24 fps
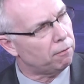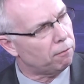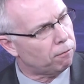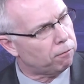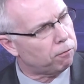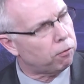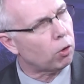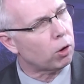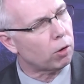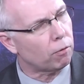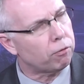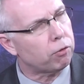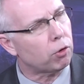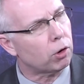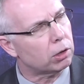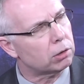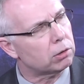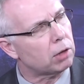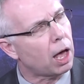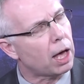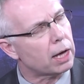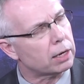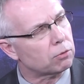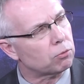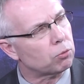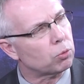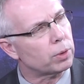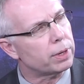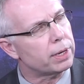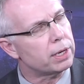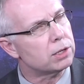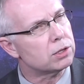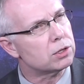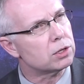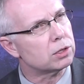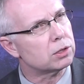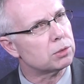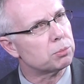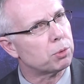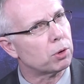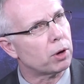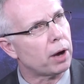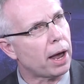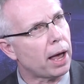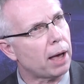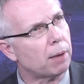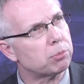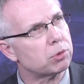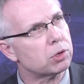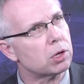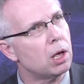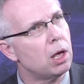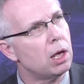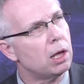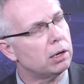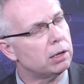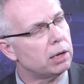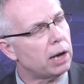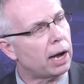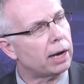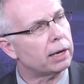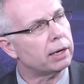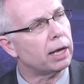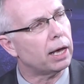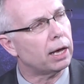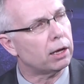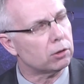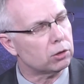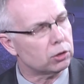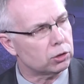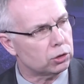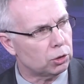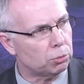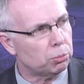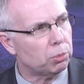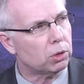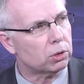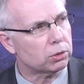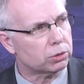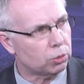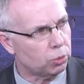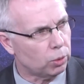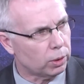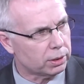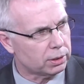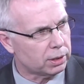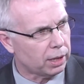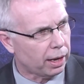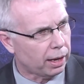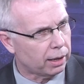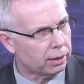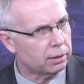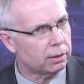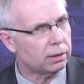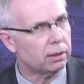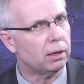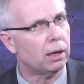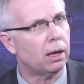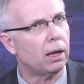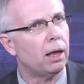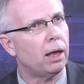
for a lot of reasons perhaps, not eligible to attend.